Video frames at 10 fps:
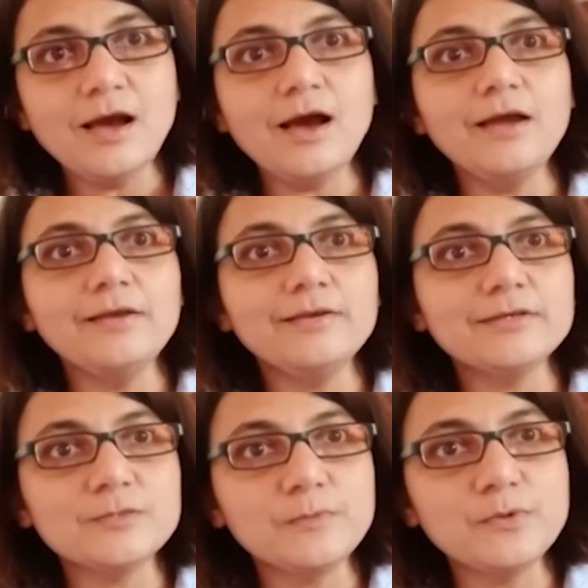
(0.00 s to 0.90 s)
and
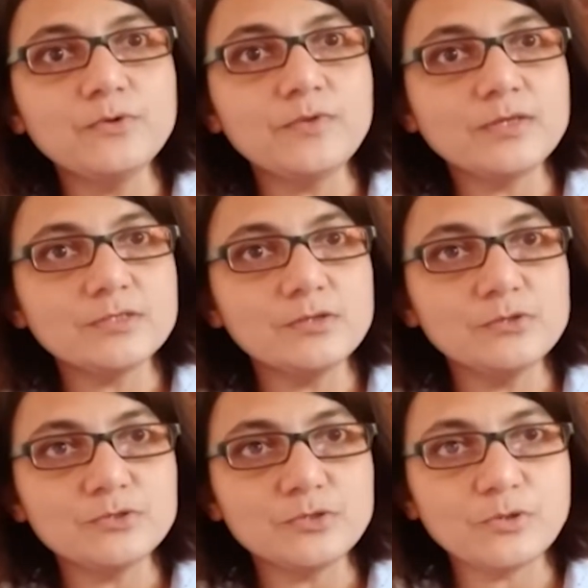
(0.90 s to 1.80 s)
dispute
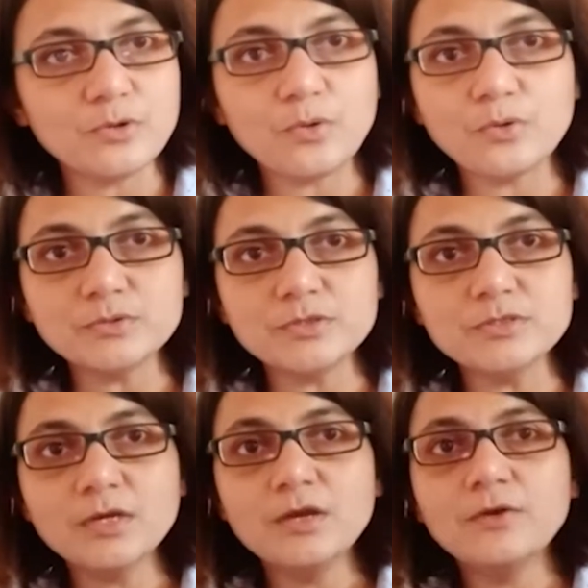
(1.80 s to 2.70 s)
resolution
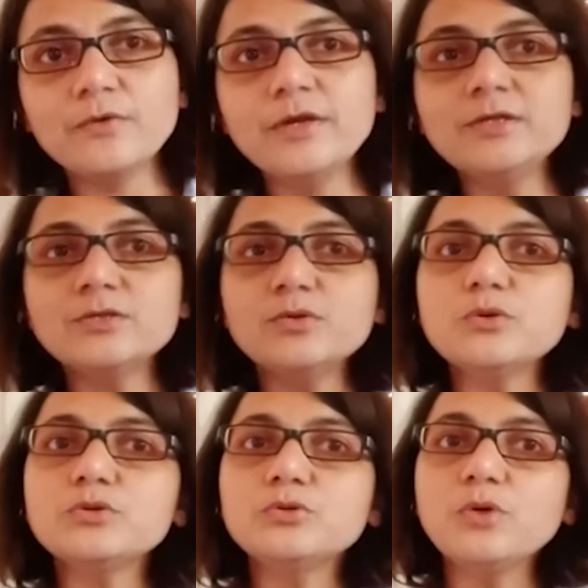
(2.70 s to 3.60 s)
clauses
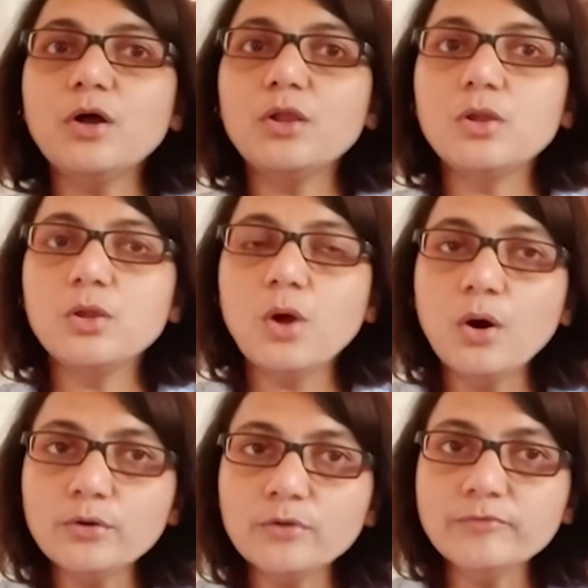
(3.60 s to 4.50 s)
leads to a
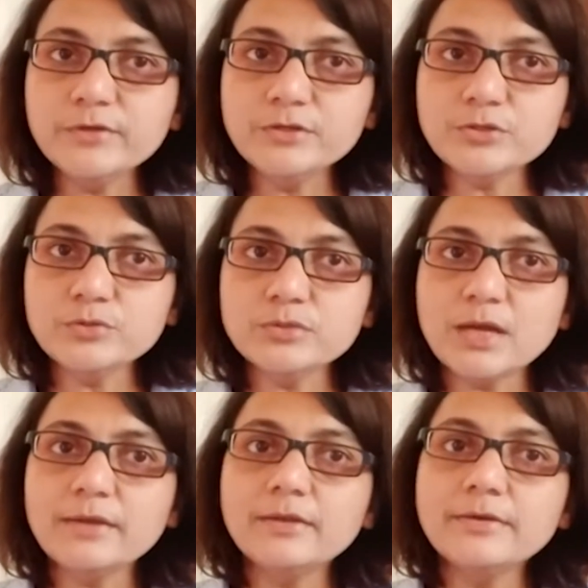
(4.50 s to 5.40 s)
lot of issues
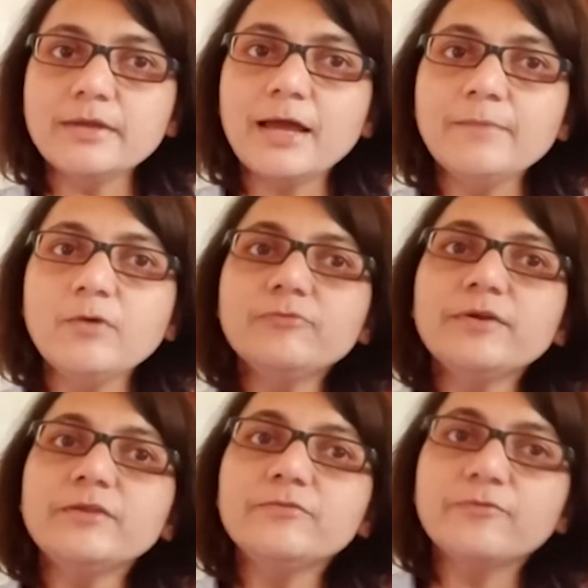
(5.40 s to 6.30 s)
at the time
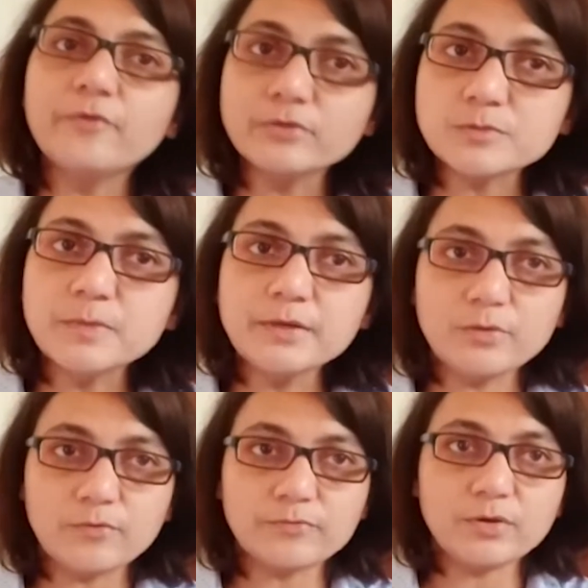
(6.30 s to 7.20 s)
of
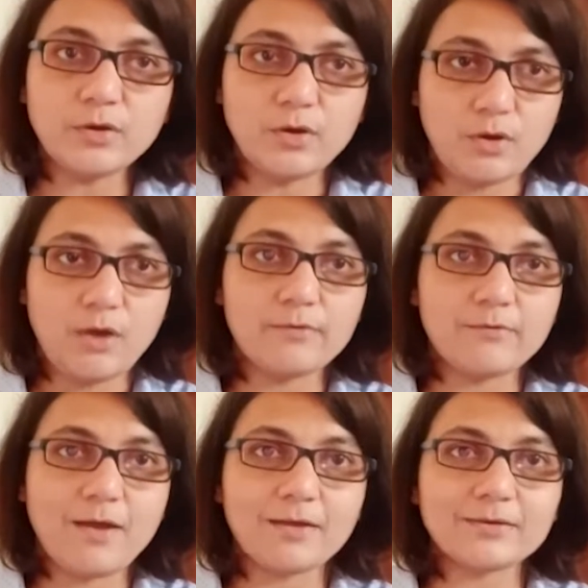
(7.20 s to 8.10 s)
enforcement of the
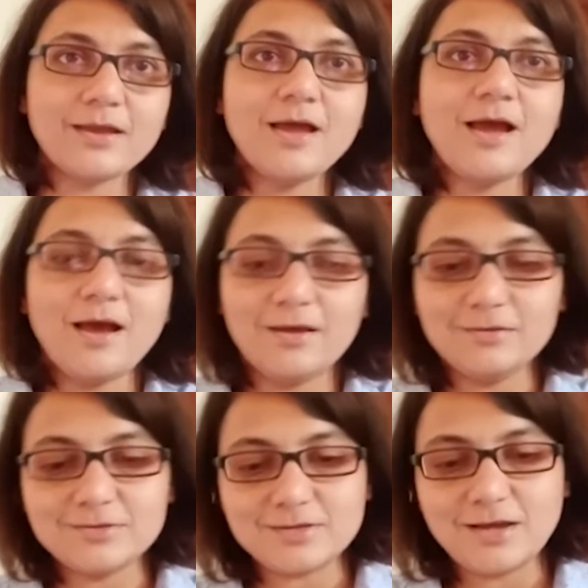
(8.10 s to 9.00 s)
contract.
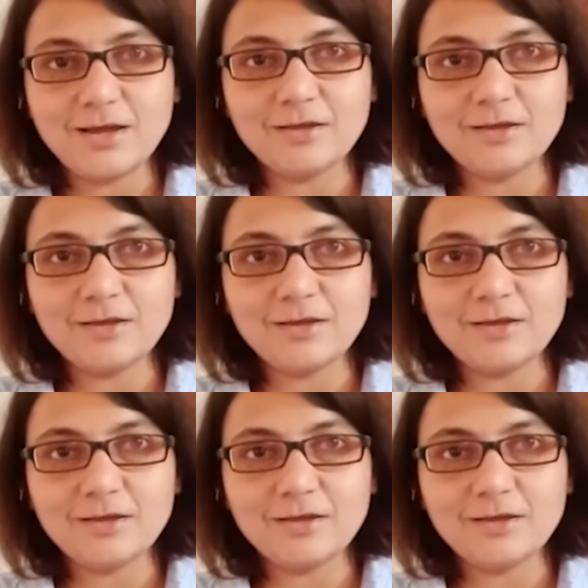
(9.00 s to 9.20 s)
And I